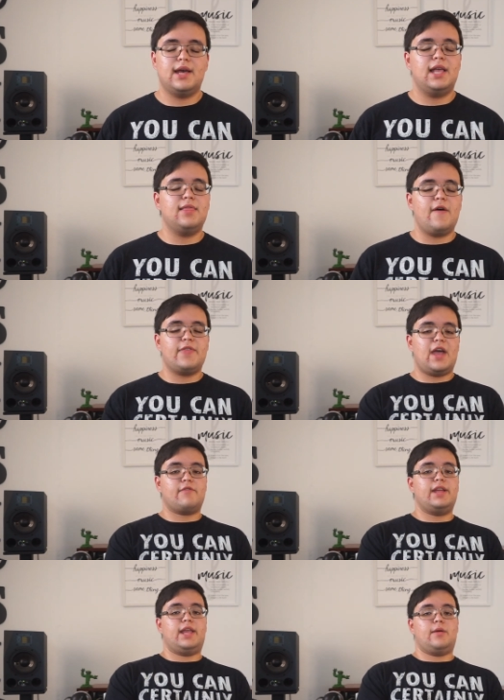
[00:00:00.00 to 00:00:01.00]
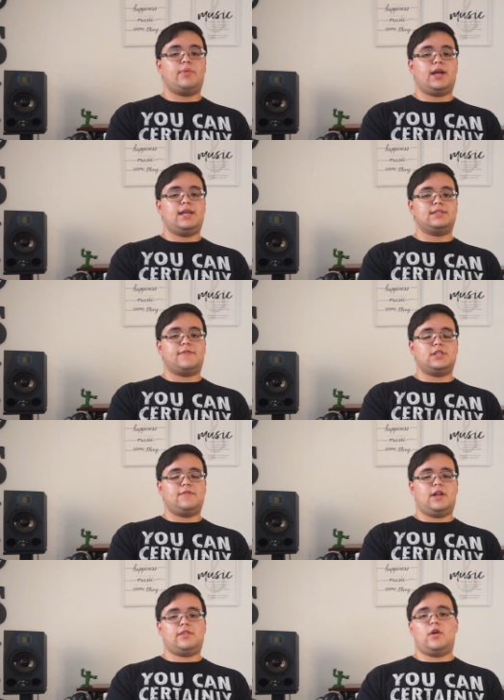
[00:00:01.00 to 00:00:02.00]
I love that reading because, first
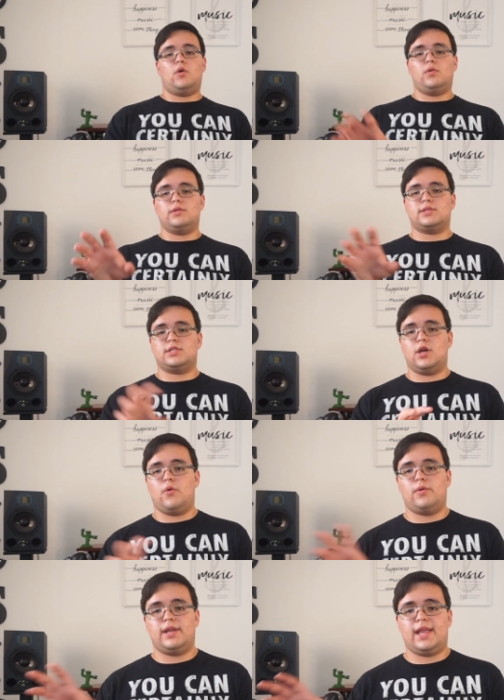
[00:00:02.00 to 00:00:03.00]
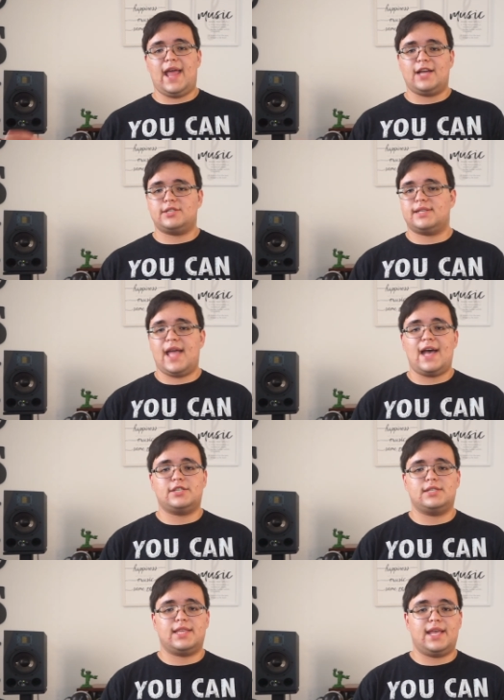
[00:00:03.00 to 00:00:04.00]
of all, the whole stone and ashes to
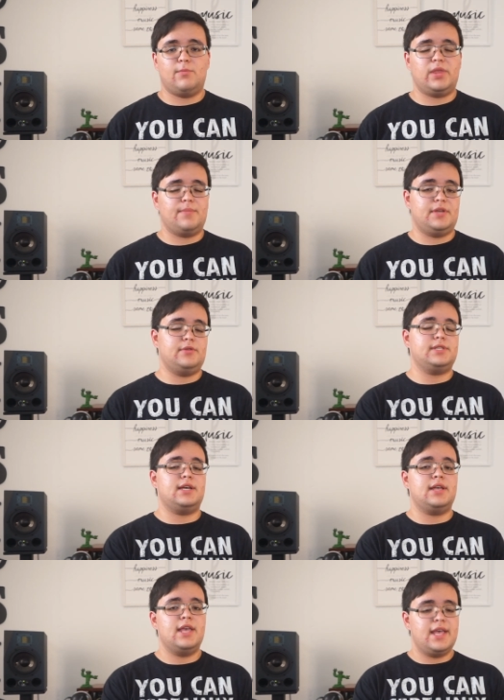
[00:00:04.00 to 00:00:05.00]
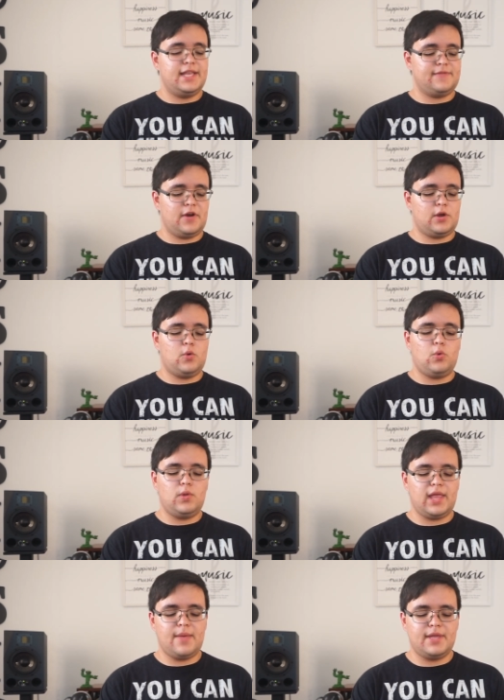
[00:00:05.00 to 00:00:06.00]
ashes thing with the Medusa is a very
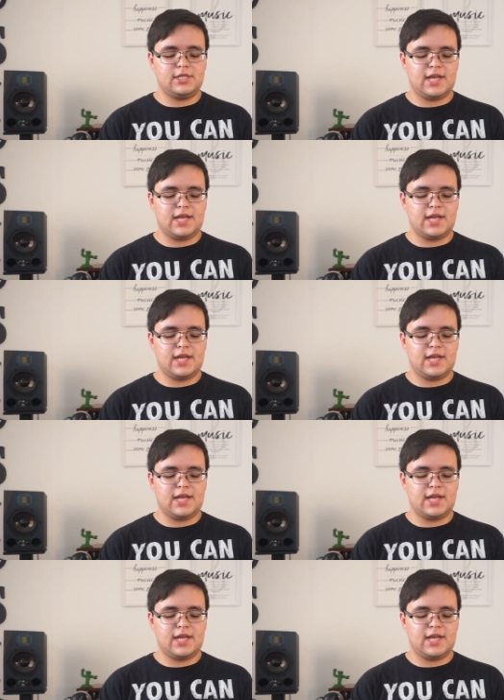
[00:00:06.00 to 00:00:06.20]
cool image,